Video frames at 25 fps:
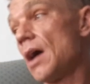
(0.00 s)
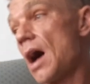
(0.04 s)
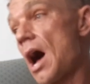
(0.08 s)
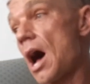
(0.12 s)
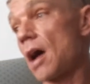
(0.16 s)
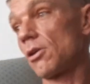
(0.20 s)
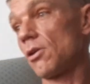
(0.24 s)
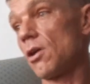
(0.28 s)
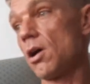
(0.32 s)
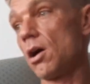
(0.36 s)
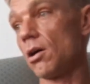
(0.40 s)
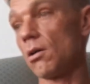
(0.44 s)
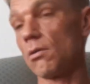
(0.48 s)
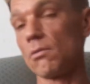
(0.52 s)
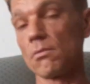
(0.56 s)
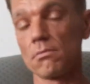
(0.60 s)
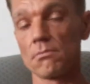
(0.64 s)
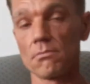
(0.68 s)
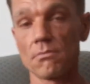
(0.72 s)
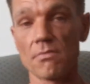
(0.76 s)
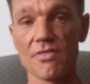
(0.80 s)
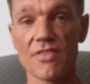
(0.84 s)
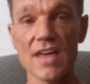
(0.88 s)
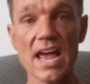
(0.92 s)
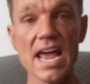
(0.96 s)
I don't know.
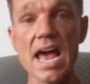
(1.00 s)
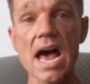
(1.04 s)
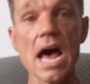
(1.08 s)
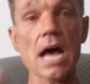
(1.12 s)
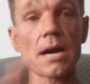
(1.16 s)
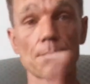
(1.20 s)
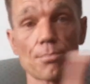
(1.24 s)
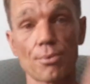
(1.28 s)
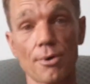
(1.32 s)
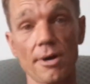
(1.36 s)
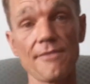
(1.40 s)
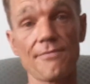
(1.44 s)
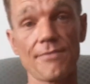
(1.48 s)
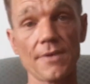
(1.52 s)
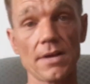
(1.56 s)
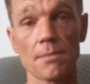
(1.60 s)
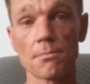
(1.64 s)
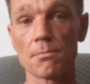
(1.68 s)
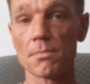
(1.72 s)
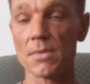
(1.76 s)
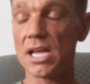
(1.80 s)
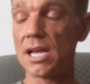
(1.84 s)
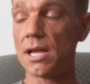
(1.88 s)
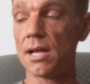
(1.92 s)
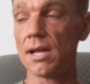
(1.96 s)
They had a brief
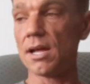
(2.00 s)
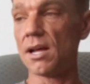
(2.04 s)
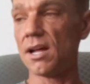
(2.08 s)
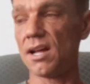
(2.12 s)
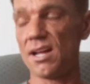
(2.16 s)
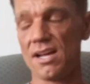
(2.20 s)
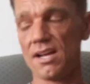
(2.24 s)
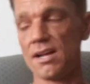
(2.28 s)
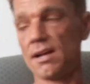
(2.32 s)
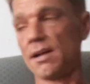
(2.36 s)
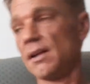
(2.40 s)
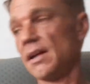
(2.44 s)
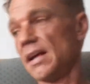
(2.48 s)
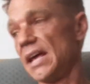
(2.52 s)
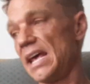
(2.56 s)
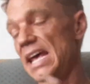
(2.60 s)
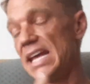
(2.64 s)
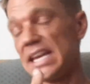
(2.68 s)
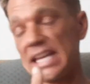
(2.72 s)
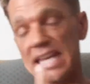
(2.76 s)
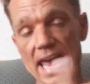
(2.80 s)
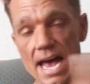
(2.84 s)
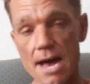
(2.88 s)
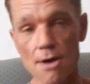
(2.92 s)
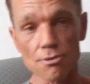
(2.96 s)

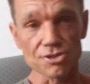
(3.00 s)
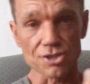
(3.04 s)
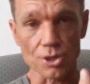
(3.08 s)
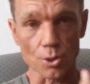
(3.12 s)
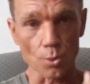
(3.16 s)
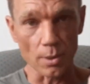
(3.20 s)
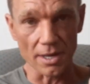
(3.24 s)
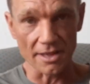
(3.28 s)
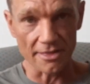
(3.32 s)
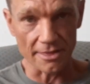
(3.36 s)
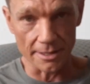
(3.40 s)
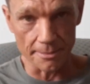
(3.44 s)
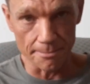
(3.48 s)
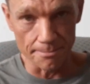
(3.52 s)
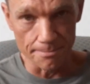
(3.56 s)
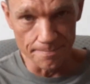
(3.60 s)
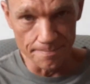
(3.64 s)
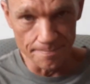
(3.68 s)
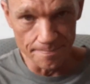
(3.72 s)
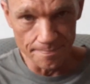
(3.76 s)
encounter with him.